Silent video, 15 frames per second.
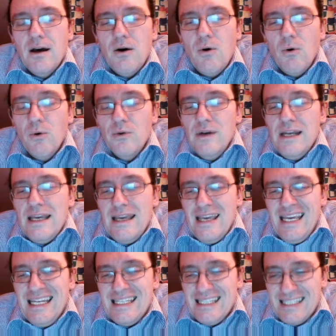only
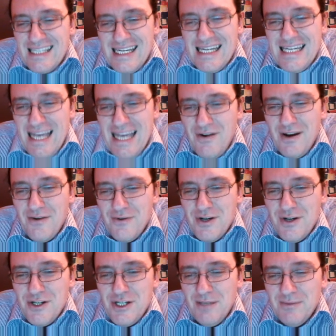in totalitarian
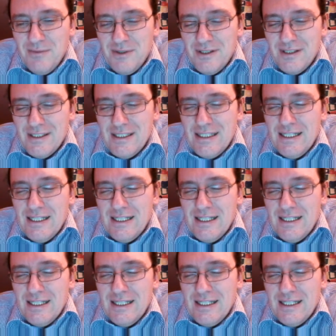regimes